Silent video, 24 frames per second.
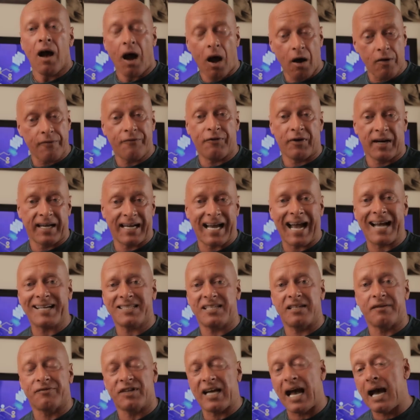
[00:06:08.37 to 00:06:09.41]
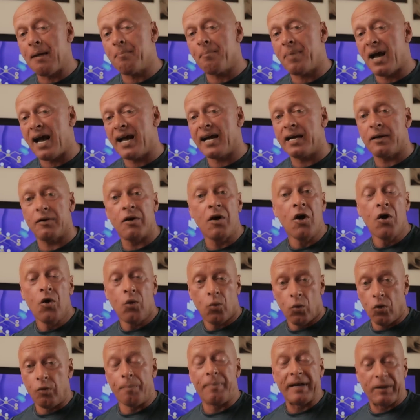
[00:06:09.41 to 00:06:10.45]
Hopefully ActiveCampaign
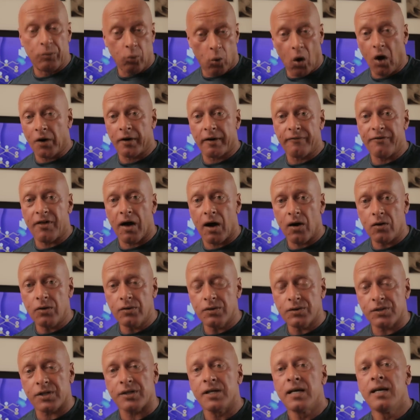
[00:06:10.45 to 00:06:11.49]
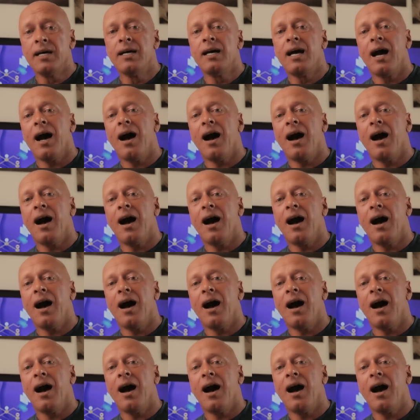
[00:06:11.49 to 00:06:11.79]
will be one of those.